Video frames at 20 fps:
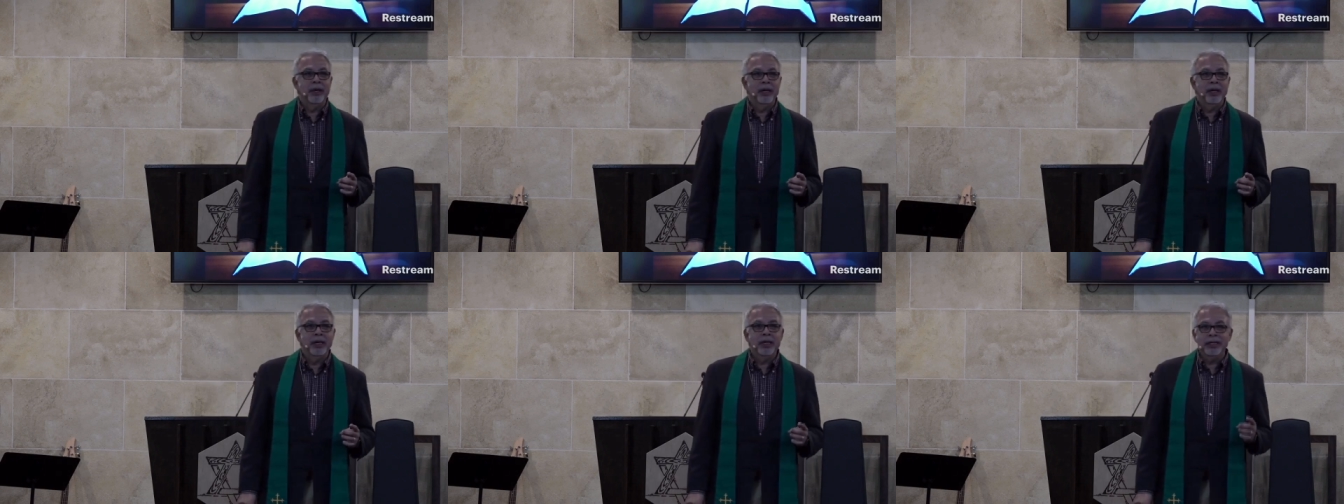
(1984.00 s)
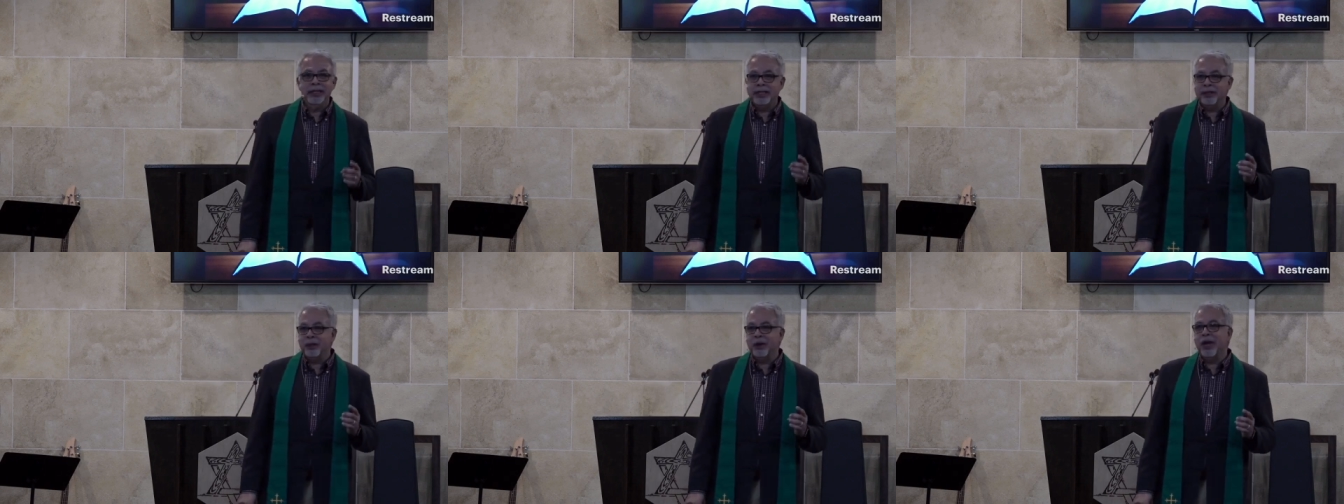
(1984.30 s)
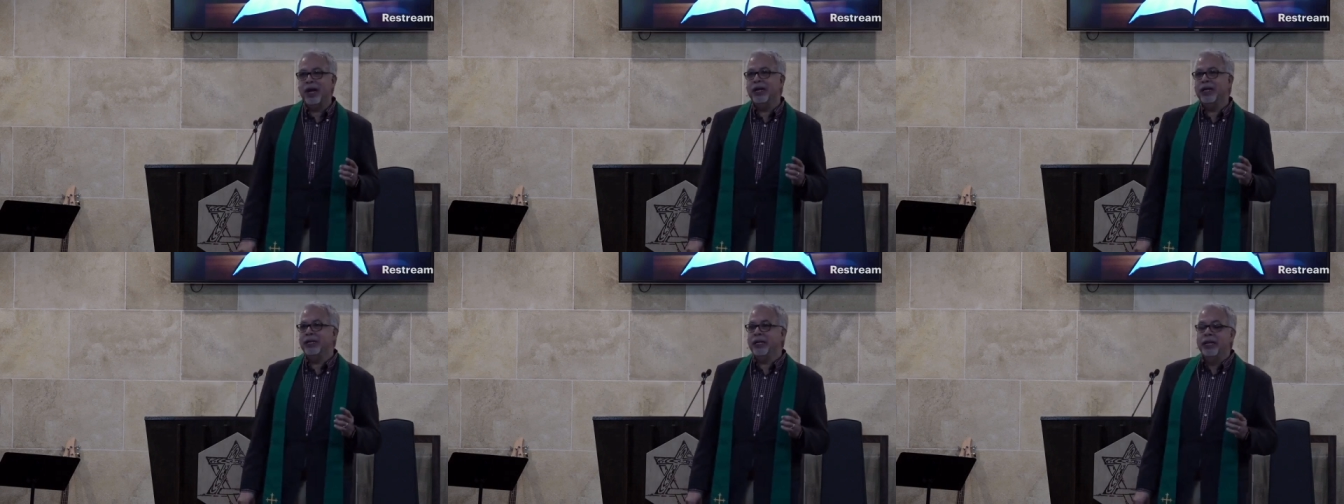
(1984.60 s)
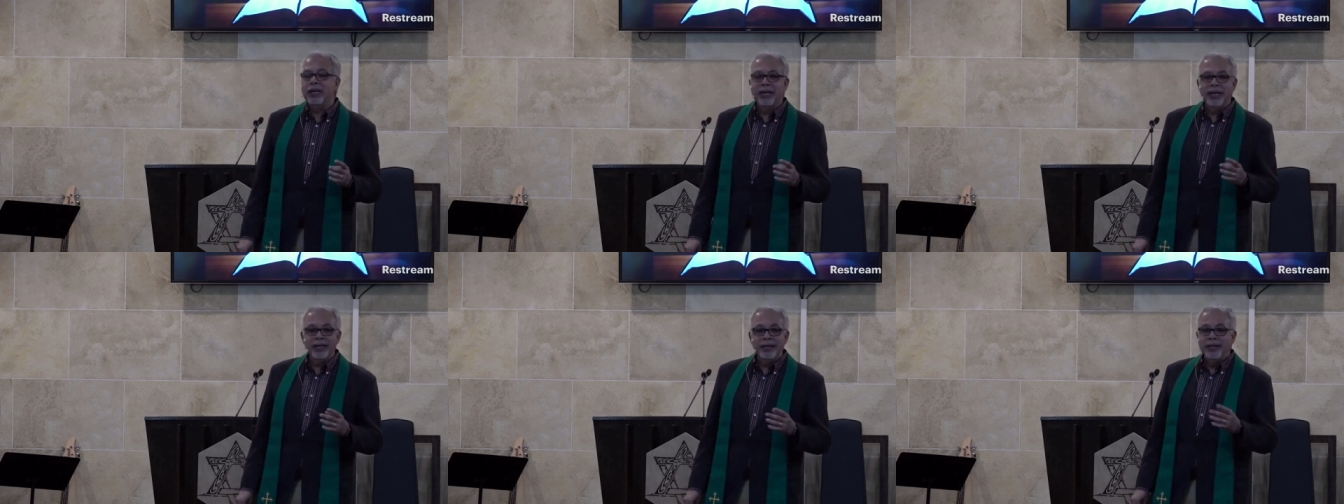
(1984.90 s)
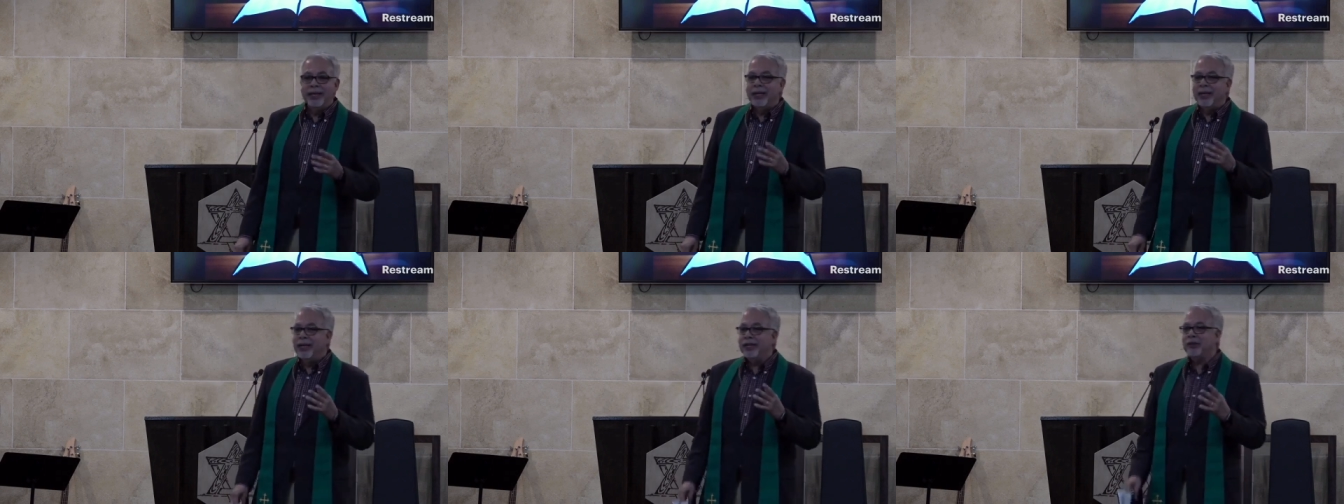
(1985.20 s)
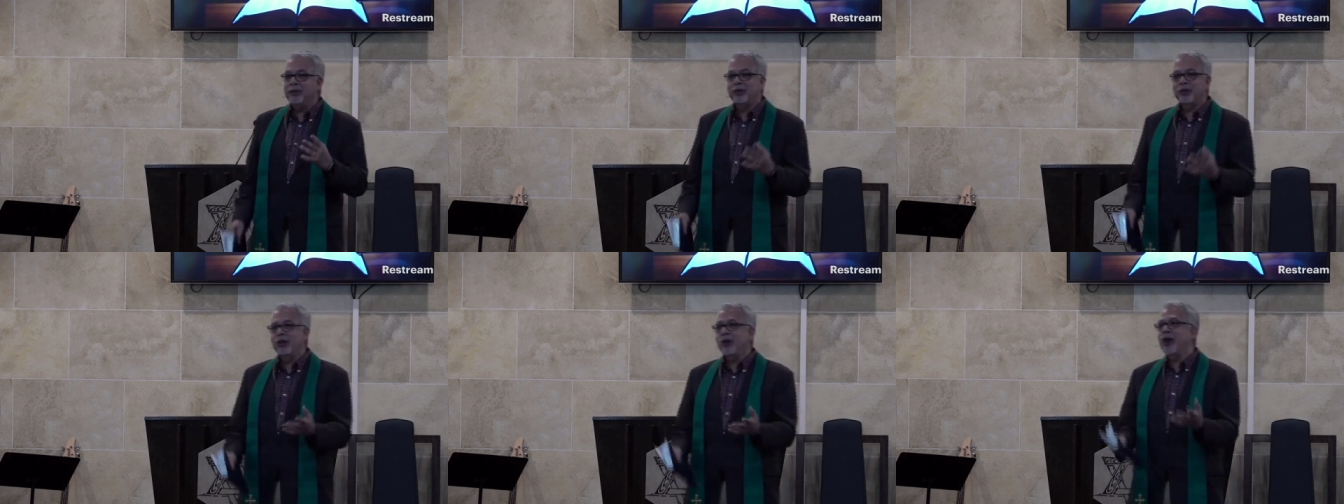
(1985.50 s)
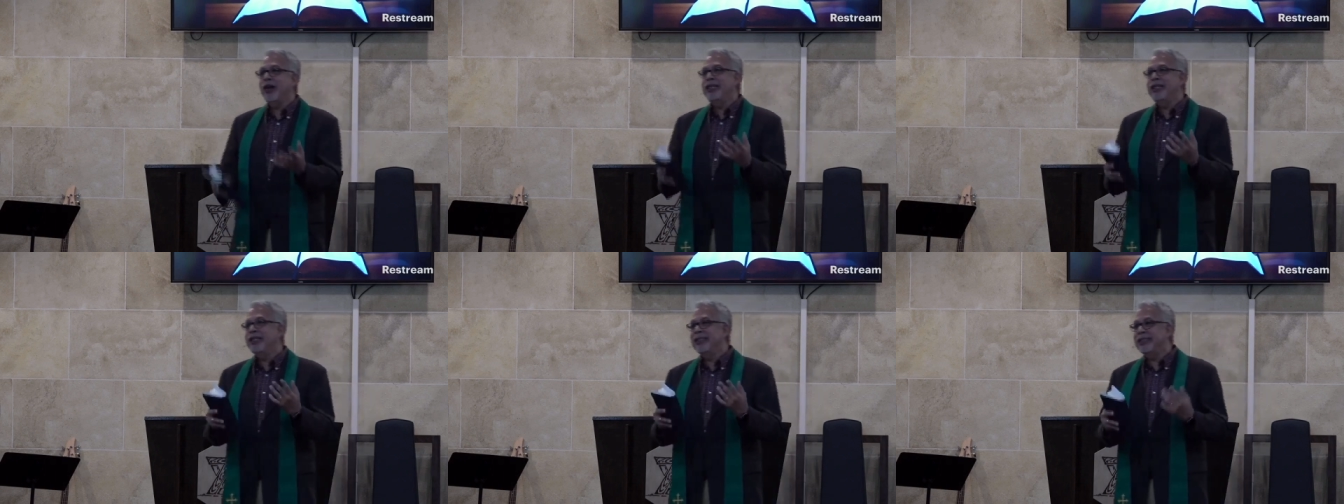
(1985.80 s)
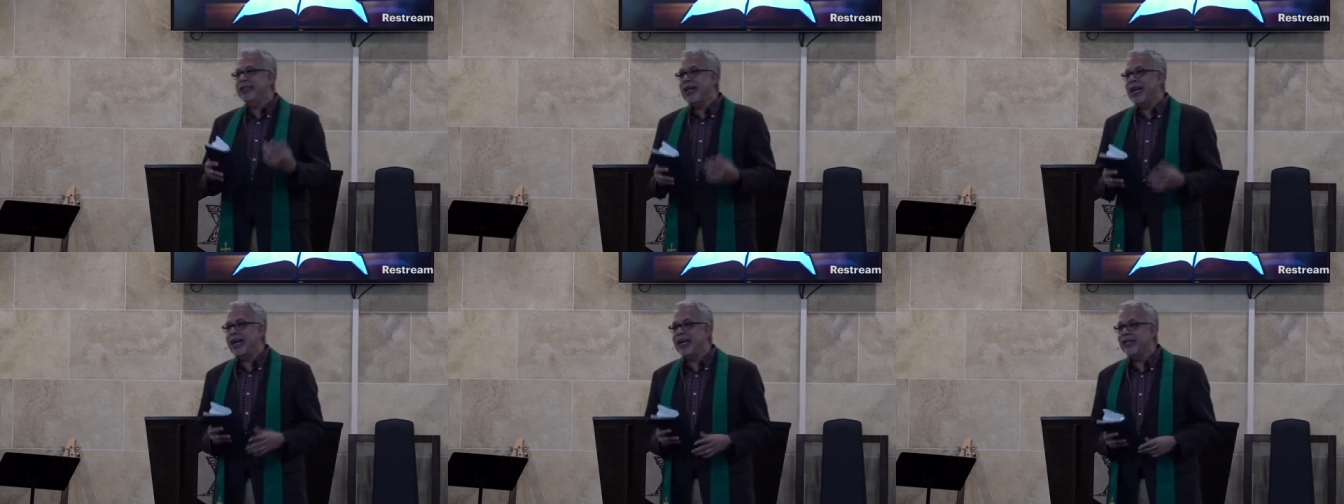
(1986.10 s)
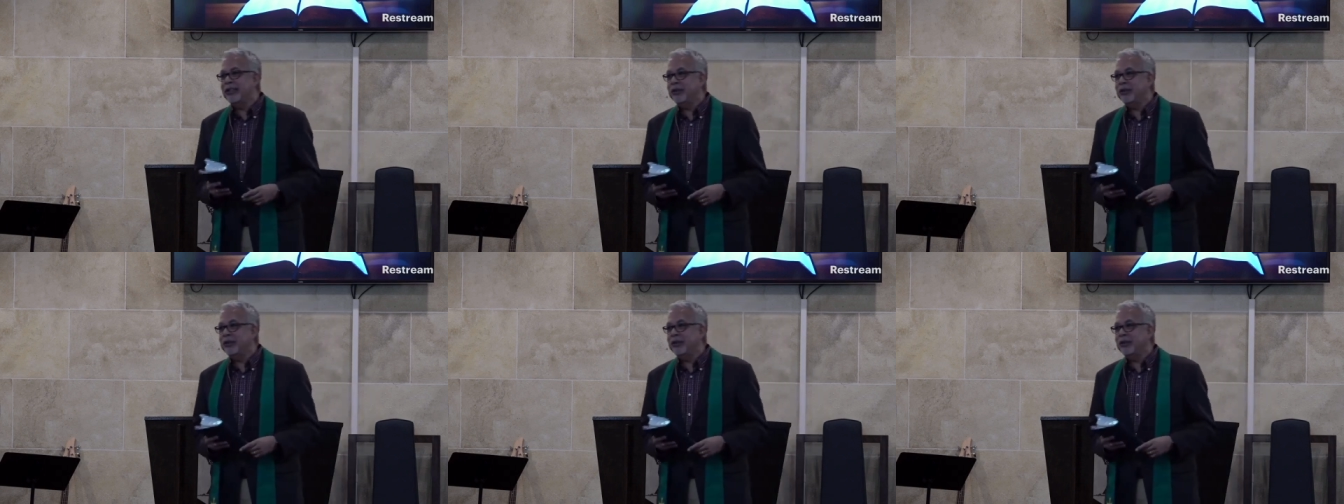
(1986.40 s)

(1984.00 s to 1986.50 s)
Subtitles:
It's trying to attack